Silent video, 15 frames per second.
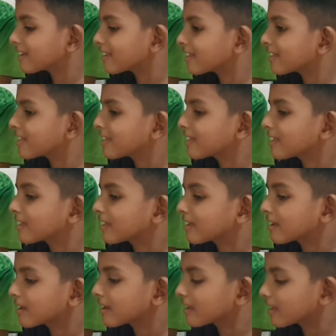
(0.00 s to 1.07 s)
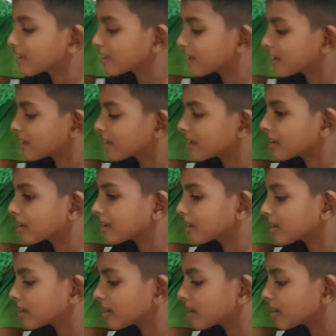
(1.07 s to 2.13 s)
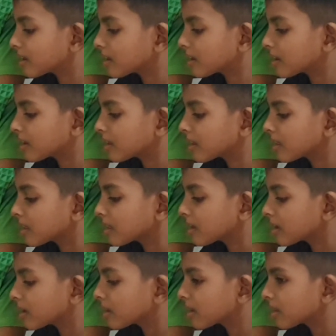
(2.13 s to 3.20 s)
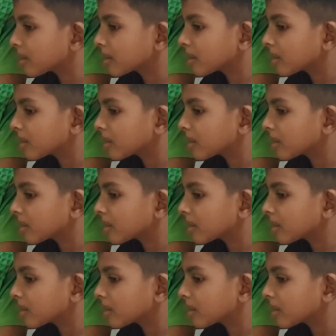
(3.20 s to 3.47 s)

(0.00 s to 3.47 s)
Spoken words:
[no speech]